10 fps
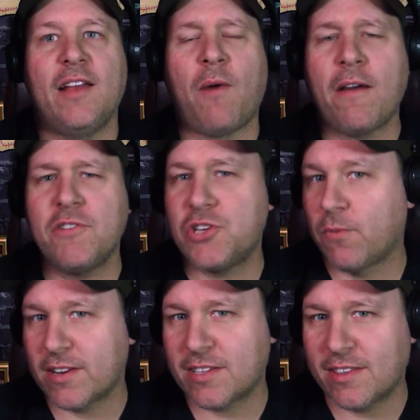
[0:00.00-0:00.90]
And why would you
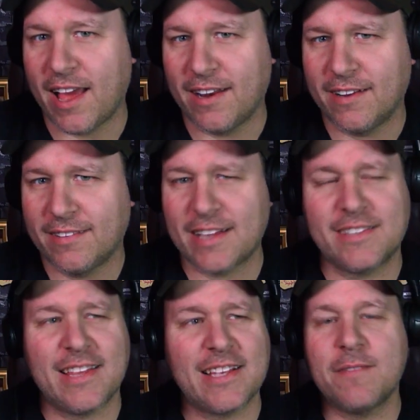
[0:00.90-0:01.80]
risk that?
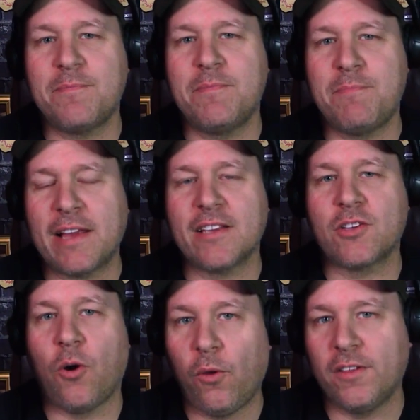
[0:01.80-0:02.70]
That's that's the
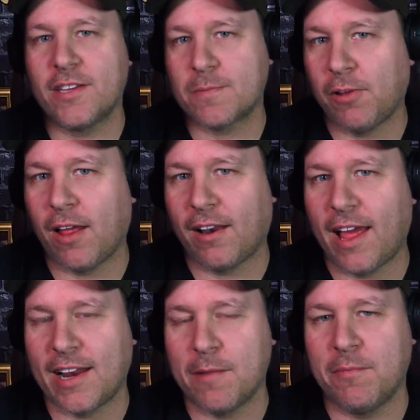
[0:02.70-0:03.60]
biggest hole in this plot
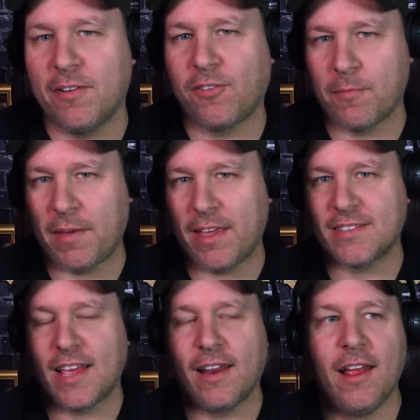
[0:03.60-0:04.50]
line I, for me
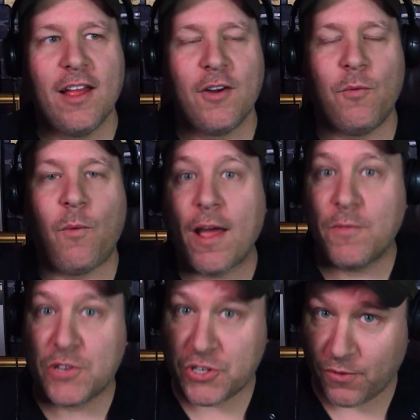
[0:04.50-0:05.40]
is that why
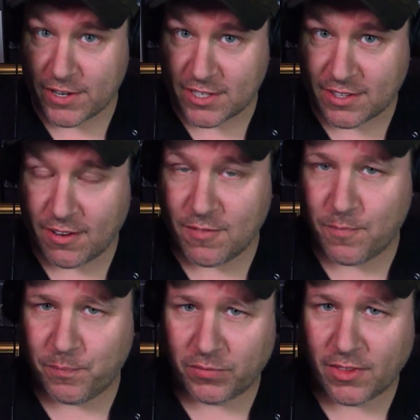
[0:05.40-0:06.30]
would you risk
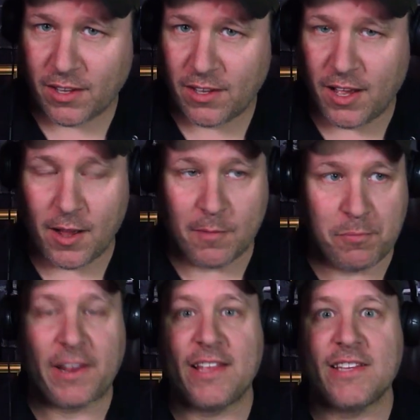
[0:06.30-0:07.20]
uh,
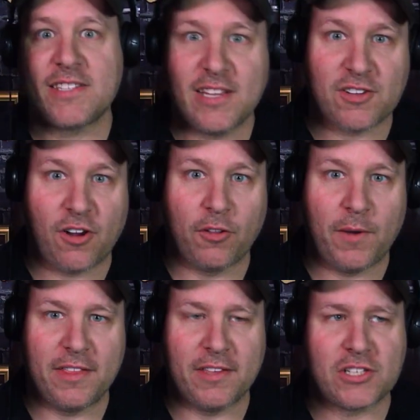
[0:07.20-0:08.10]
bringing Caesar all the
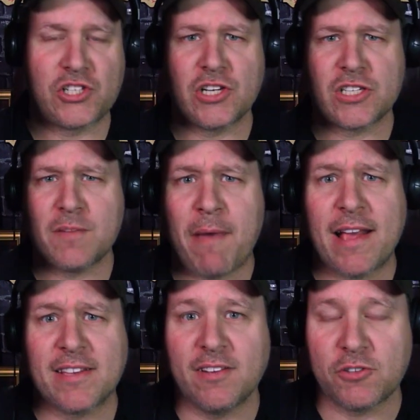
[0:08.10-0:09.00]
way this just to
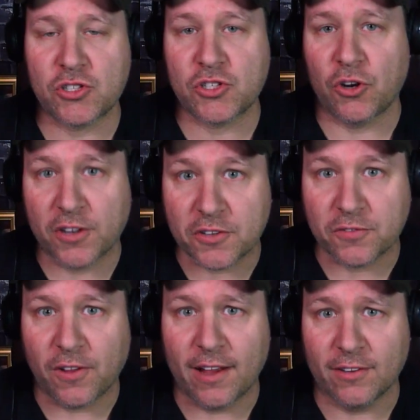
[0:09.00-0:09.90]
pass out circus
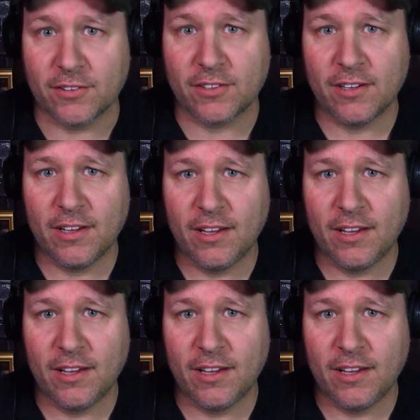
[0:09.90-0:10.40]
flyers?